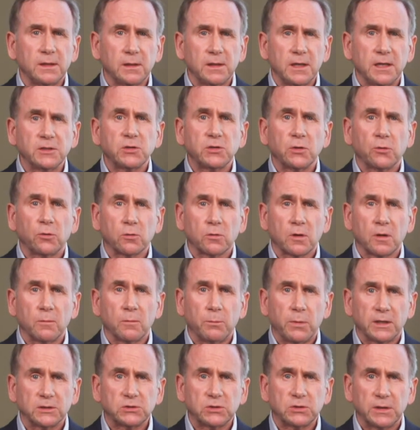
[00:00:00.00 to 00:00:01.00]
internal
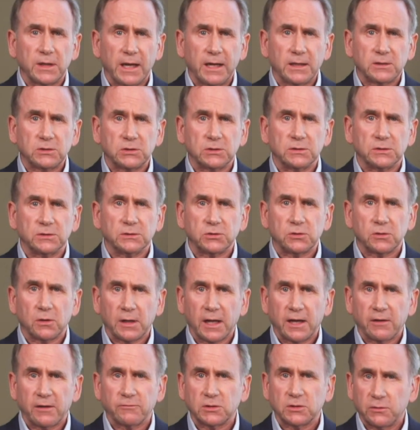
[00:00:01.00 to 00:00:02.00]
combustion engines,
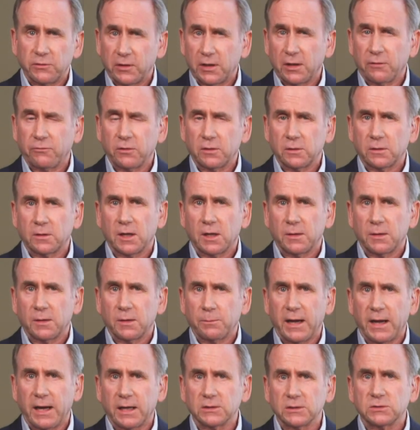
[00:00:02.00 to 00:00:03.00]
you'll have significant
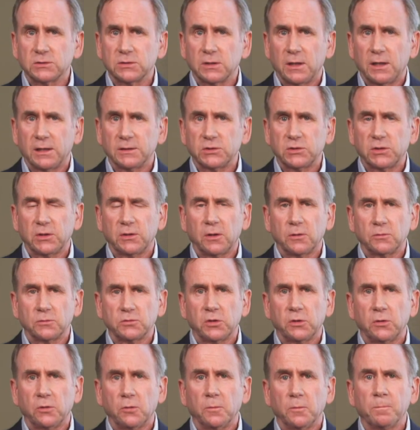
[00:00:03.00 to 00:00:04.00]
cutbacks on
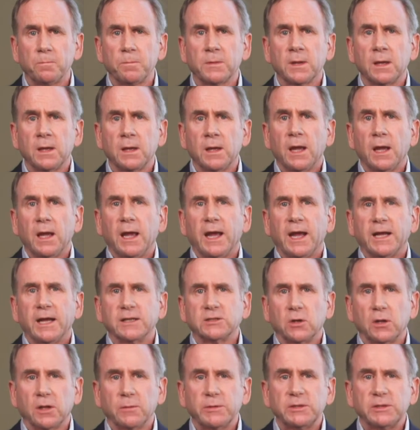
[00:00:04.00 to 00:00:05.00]
CO2. And
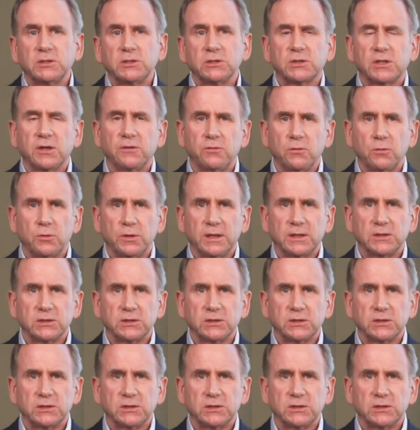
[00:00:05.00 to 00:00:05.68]
so let me just give you an